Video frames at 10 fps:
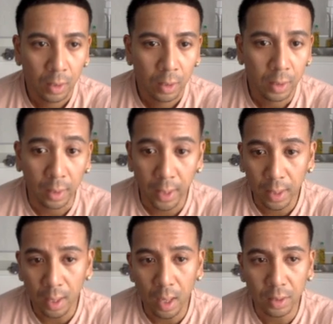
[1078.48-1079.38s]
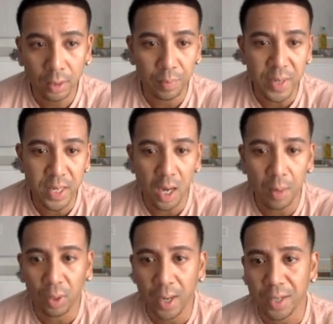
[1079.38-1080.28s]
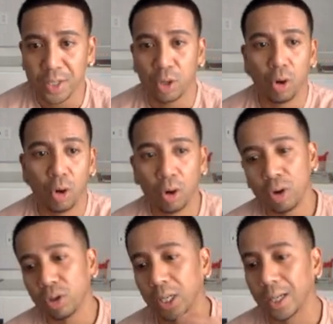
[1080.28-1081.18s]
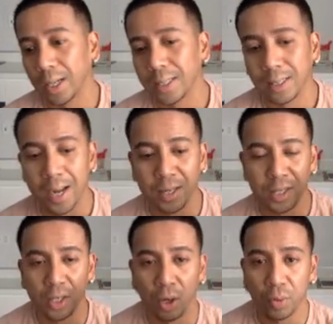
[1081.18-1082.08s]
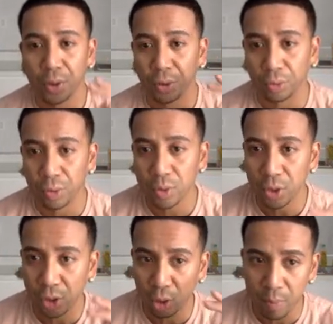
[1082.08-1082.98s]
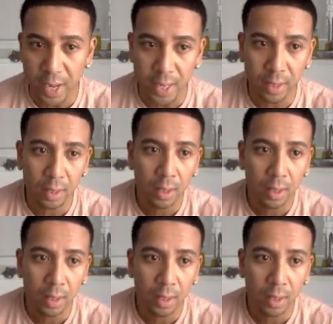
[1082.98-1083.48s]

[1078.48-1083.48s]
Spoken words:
The click logs on Binom are actually all the clicks that are actually going through your domain